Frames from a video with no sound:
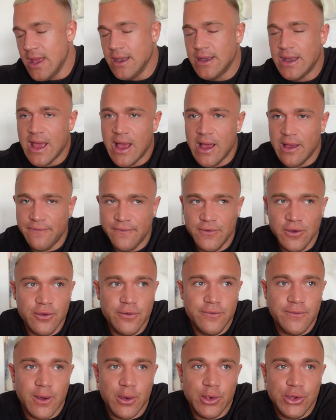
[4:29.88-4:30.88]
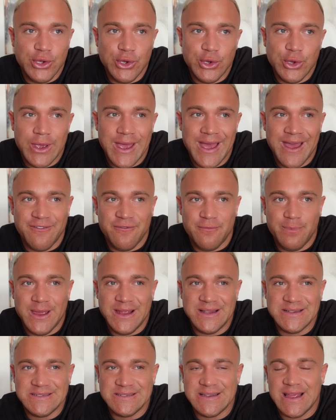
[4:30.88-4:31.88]
Now, a few of you have
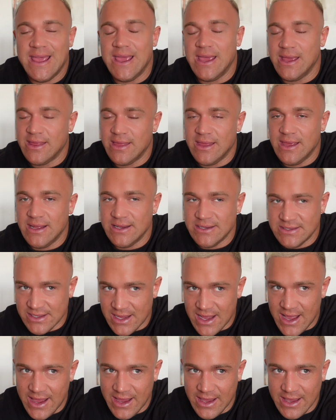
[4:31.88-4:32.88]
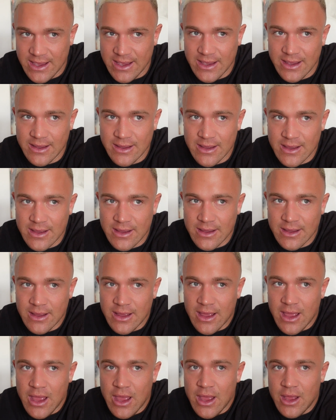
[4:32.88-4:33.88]
been saying things like,
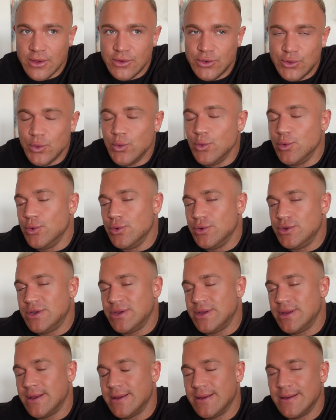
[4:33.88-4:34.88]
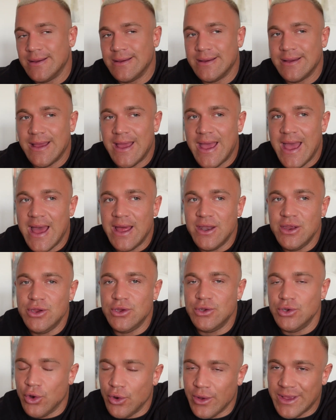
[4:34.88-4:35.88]
dude, how do you
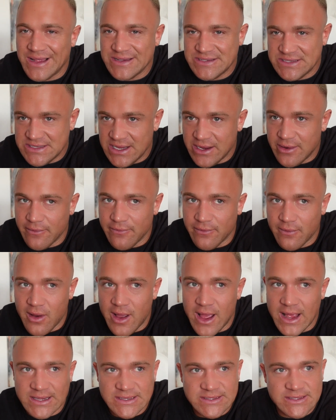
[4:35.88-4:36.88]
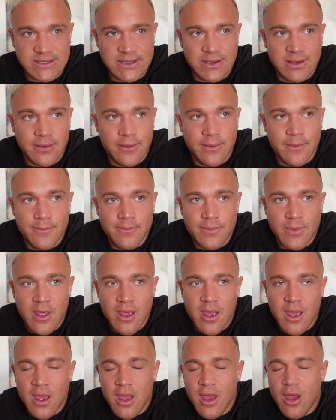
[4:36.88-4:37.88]
not get sick of rice?
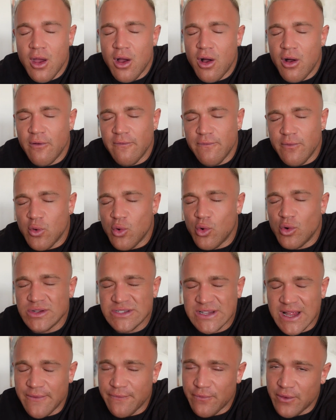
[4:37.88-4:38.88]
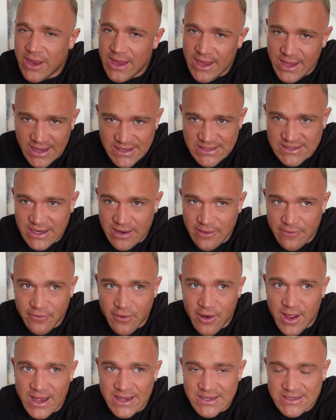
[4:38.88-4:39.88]
Of course I freaking get sick of
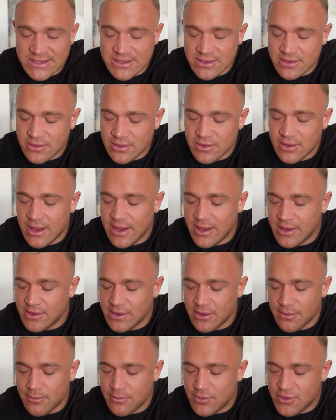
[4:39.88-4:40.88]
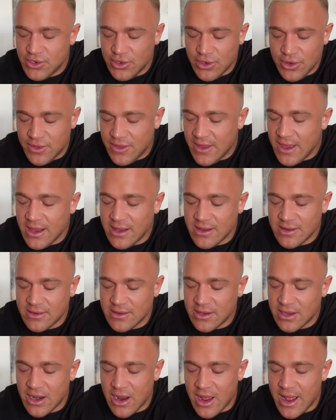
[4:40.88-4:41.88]
rice. Like, do you think
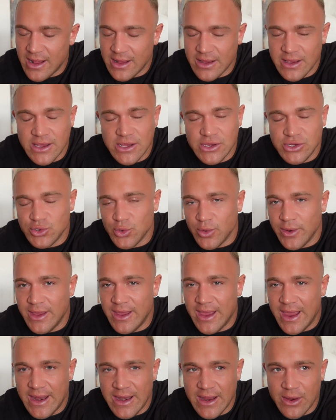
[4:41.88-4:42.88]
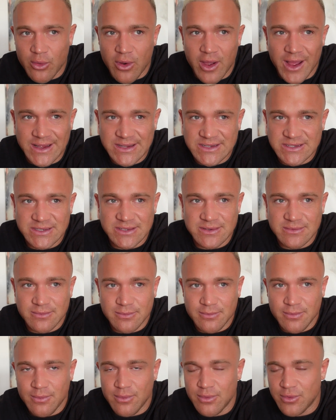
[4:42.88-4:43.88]
that I enjoy eating rice
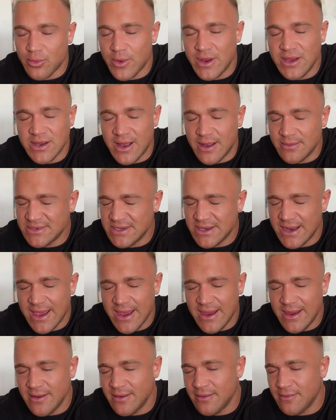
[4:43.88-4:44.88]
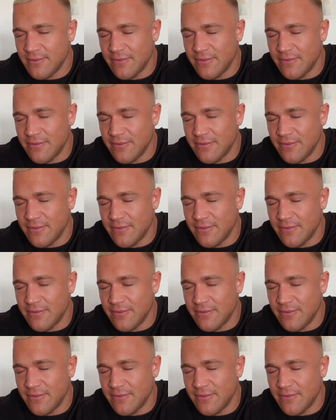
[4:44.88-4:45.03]
3 times a day,